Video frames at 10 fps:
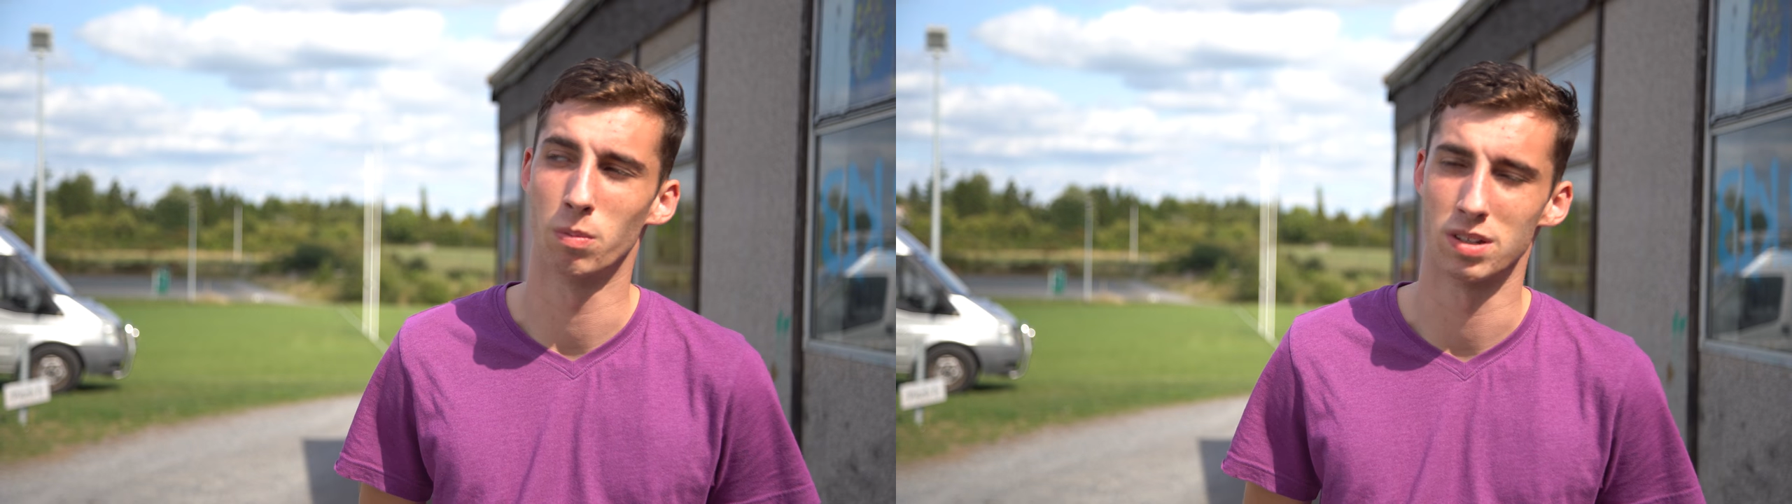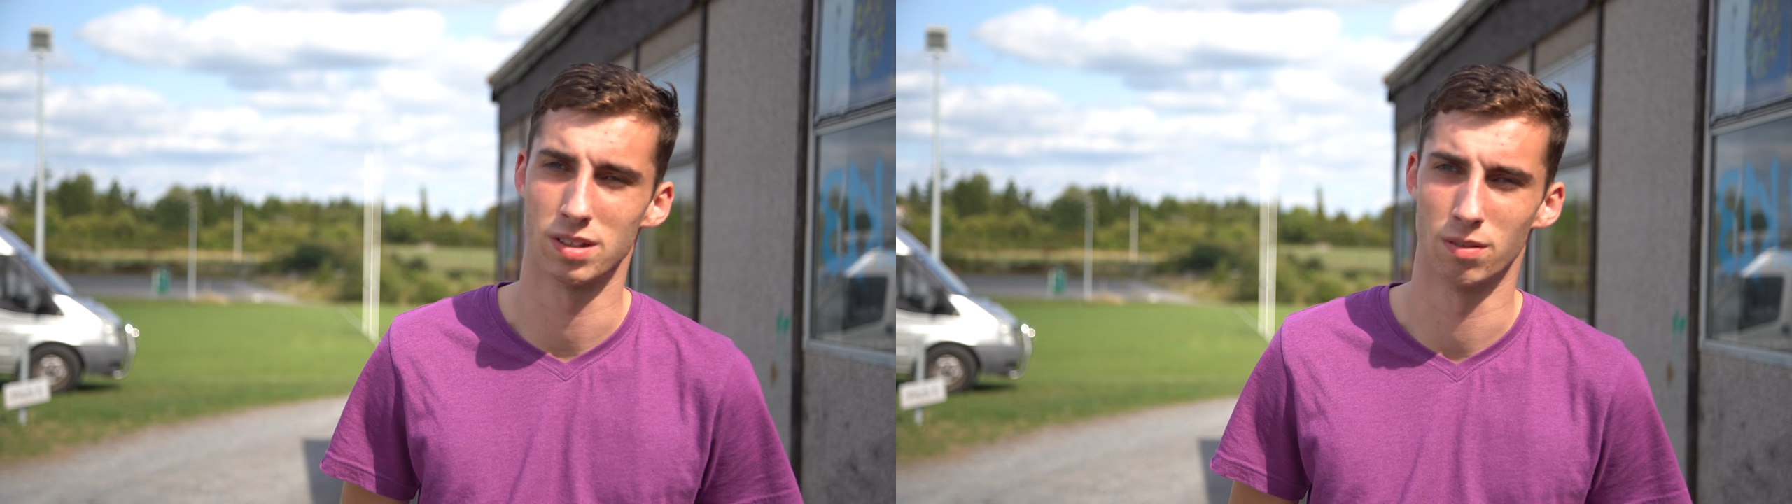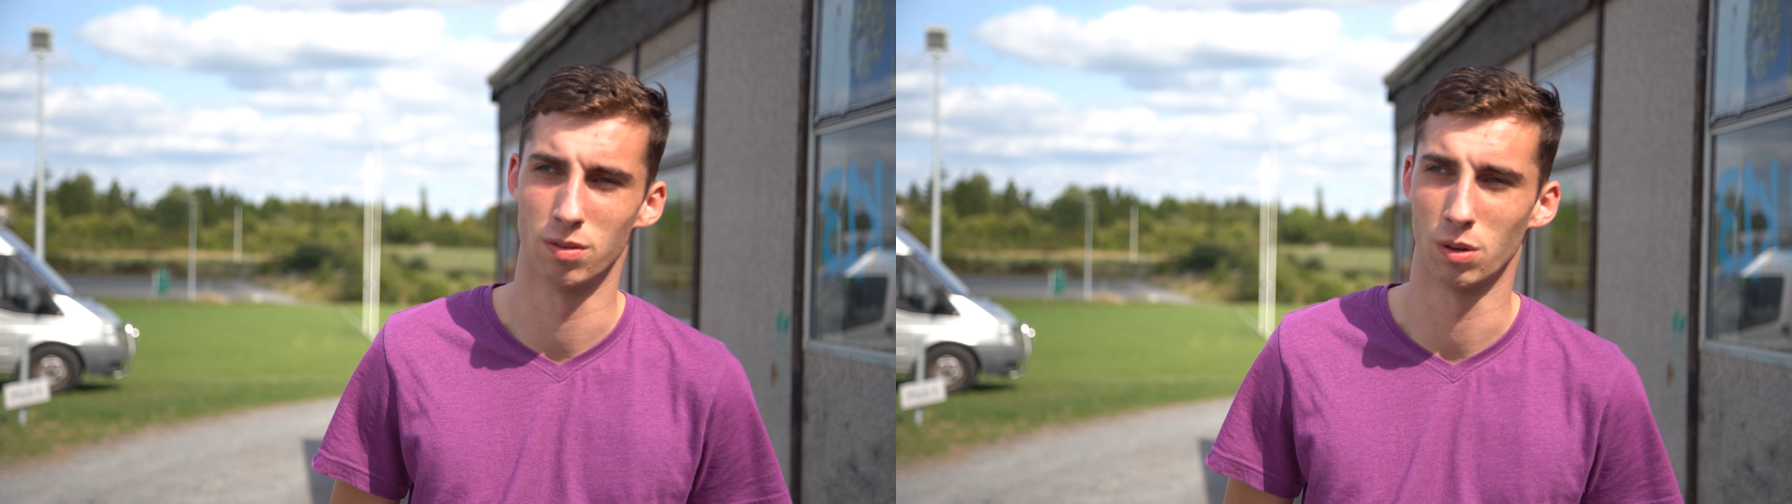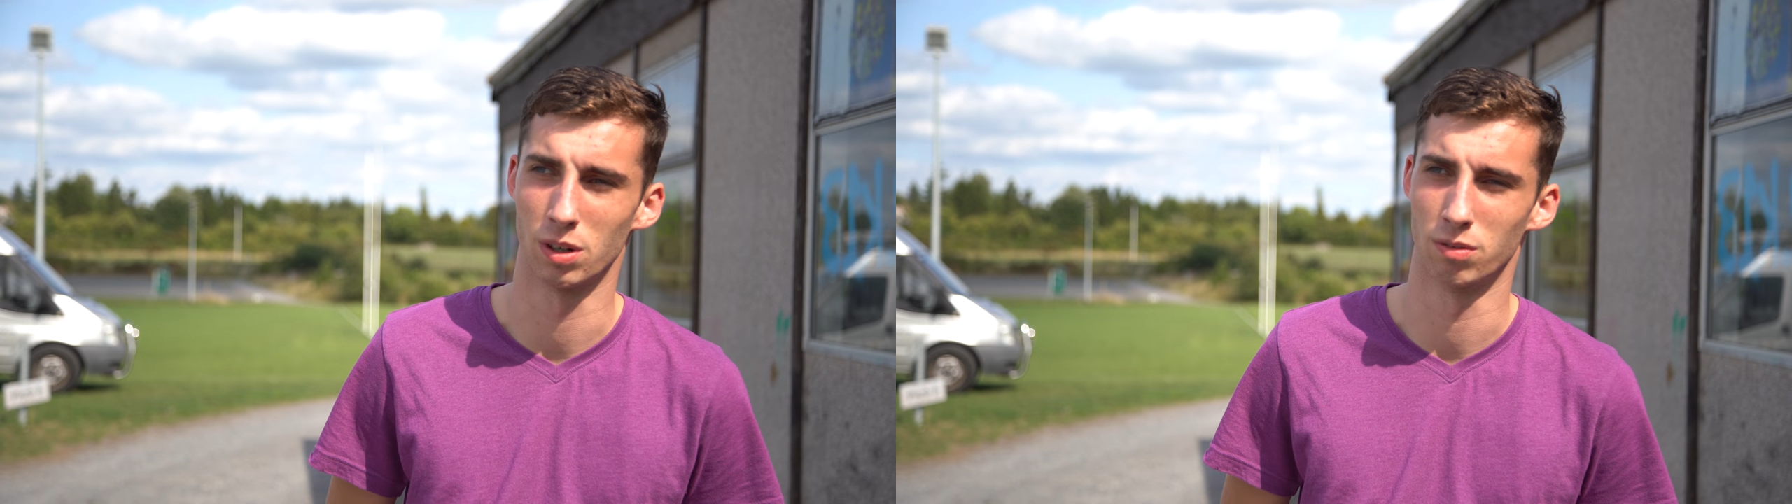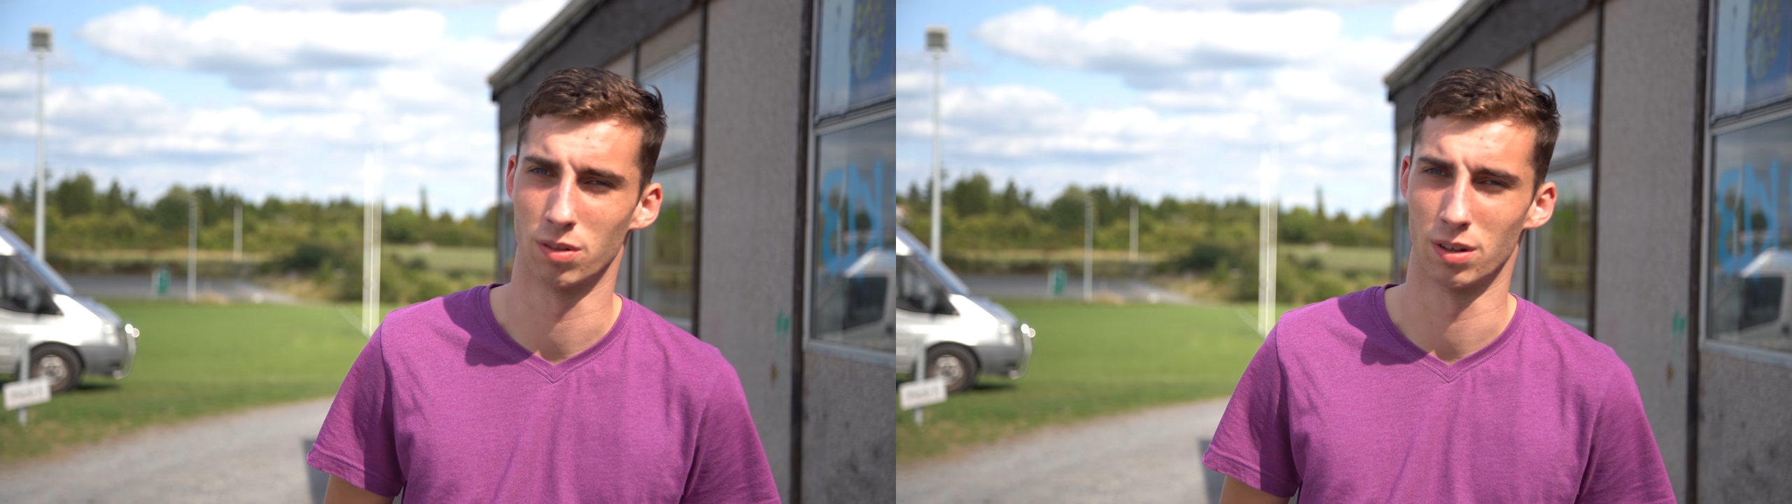myself
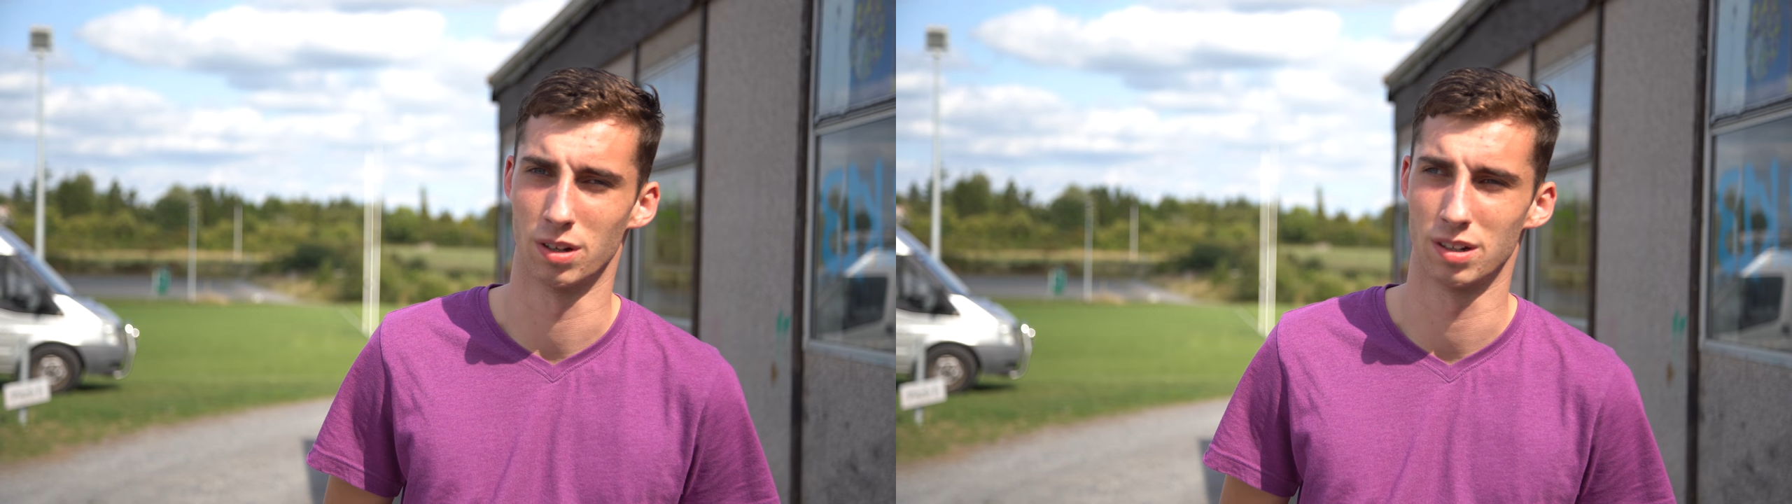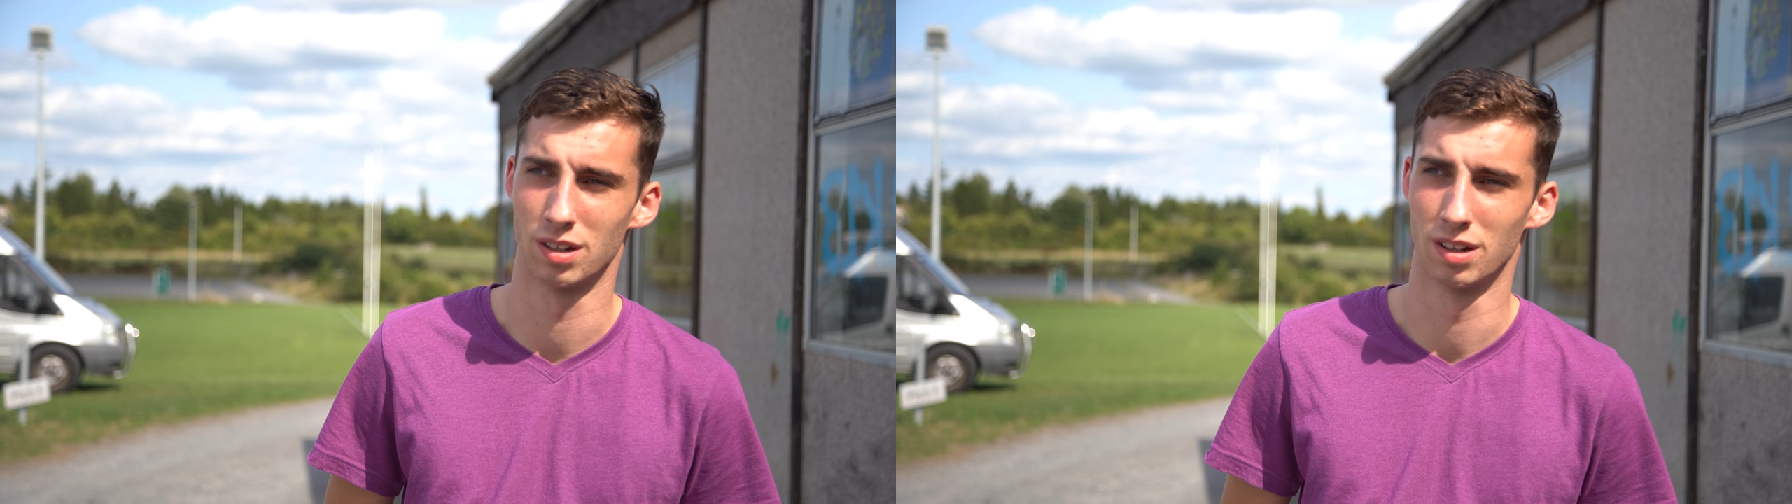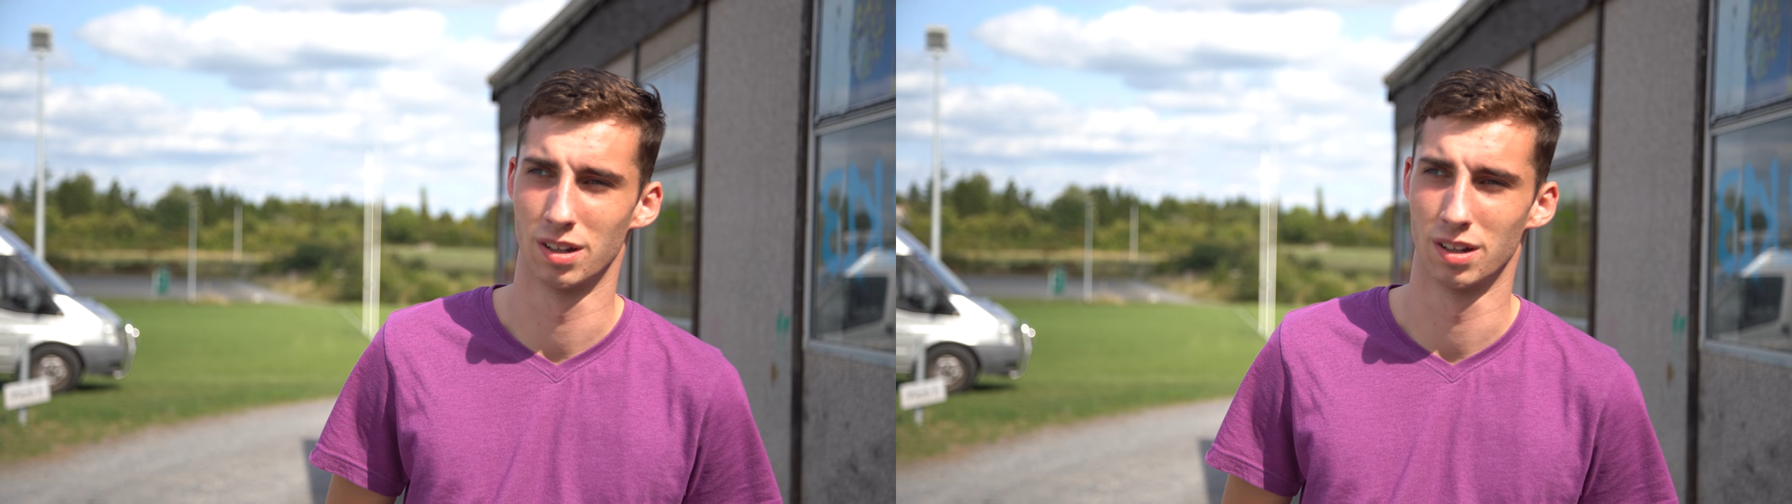looking for it